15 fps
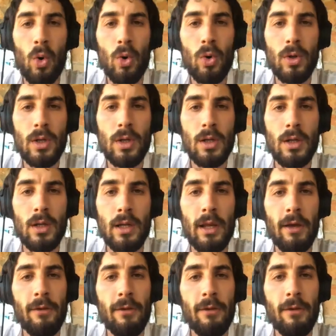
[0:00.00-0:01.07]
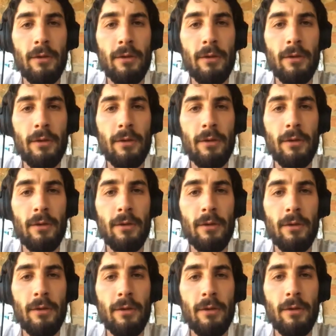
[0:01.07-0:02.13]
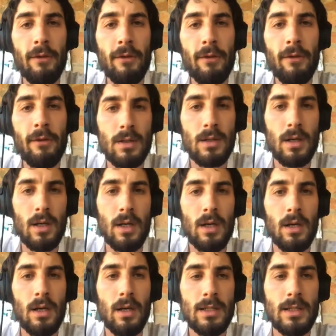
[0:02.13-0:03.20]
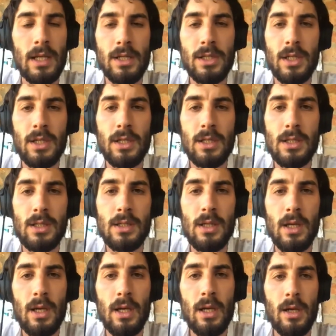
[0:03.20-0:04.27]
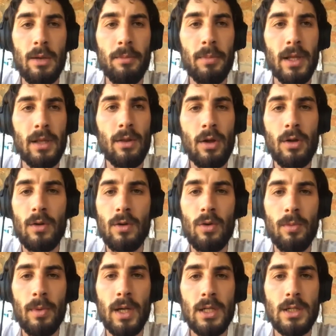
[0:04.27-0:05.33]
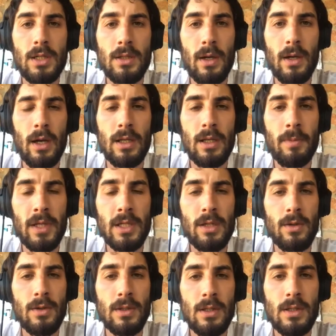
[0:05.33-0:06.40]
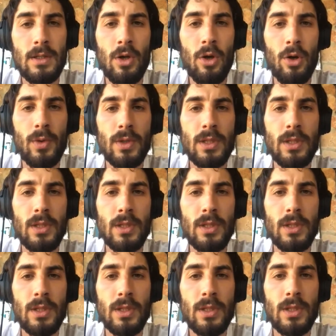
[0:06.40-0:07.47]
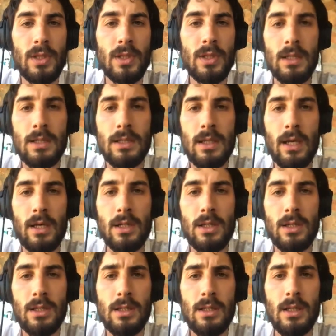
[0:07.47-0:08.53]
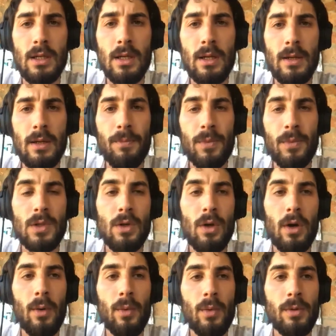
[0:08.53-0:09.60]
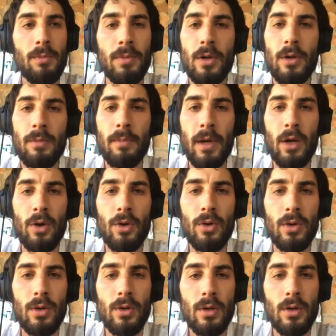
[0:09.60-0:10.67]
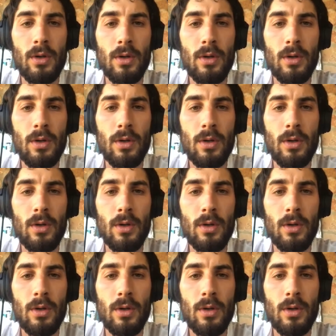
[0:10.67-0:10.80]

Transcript: cord left behind from previous ascensionists, but not too much, especially because the snow was covering a lot of these sections. So I would build my own